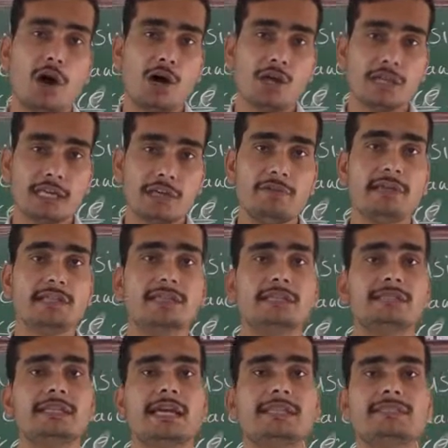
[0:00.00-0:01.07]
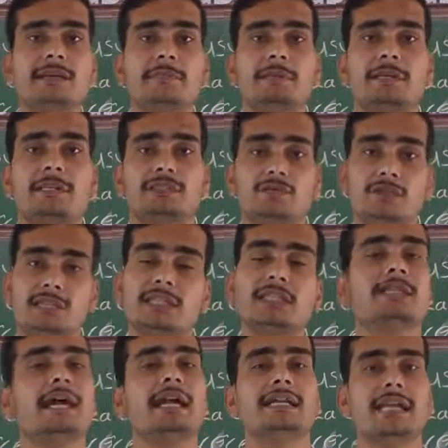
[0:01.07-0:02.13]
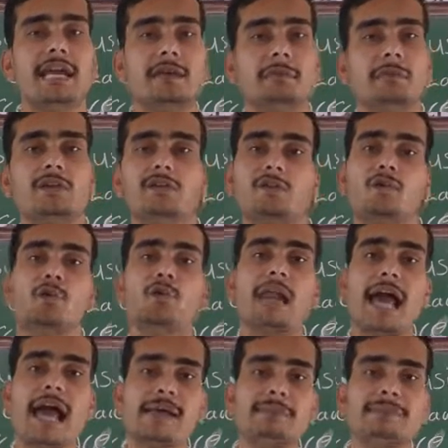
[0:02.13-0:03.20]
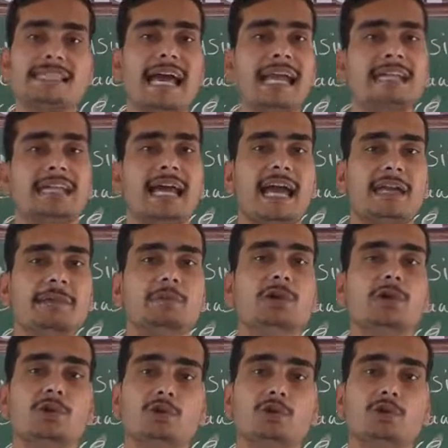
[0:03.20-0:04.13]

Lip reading: or given this acceptance within that time. If you lapse that time